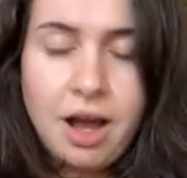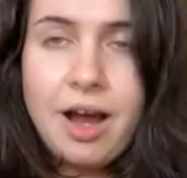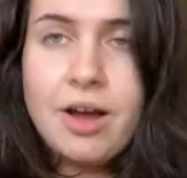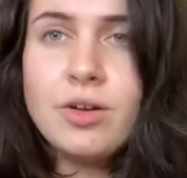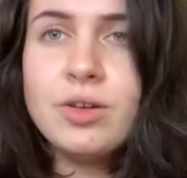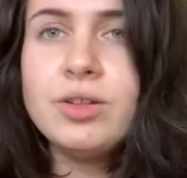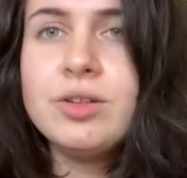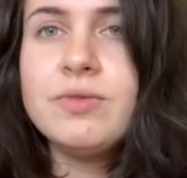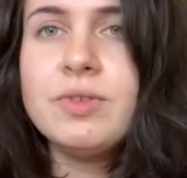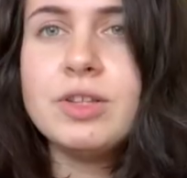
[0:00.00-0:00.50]
I
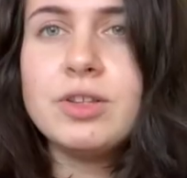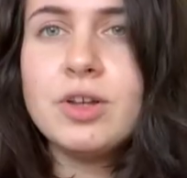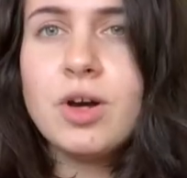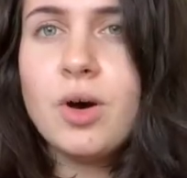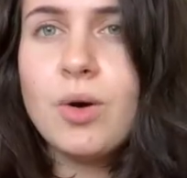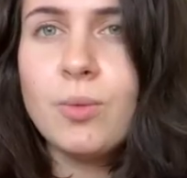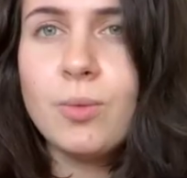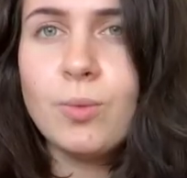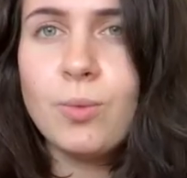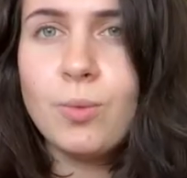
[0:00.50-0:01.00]
don't even
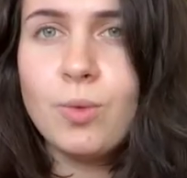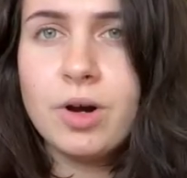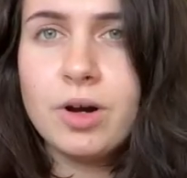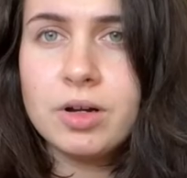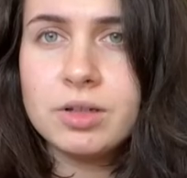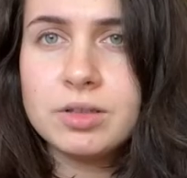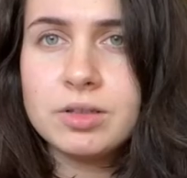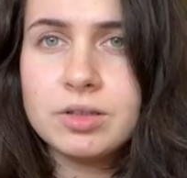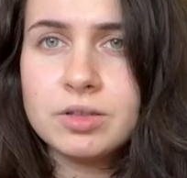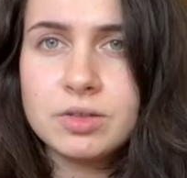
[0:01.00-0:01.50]
know
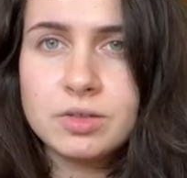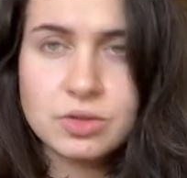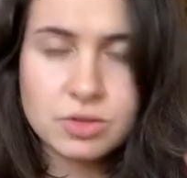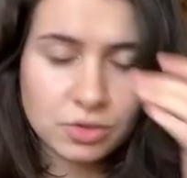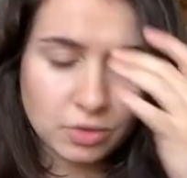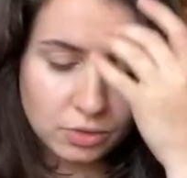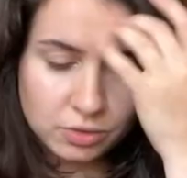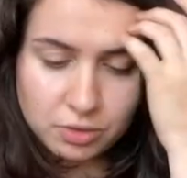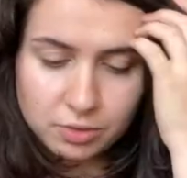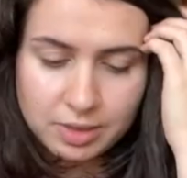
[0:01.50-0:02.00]
what
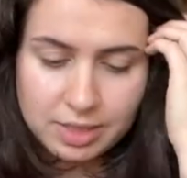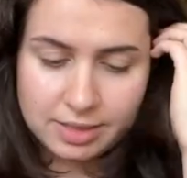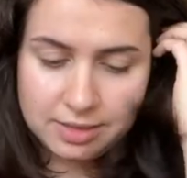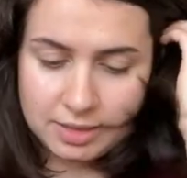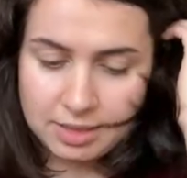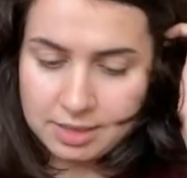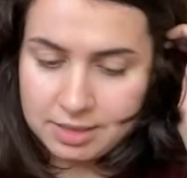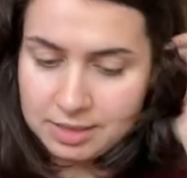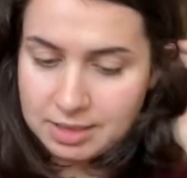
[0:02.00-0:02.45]
shoulder rest this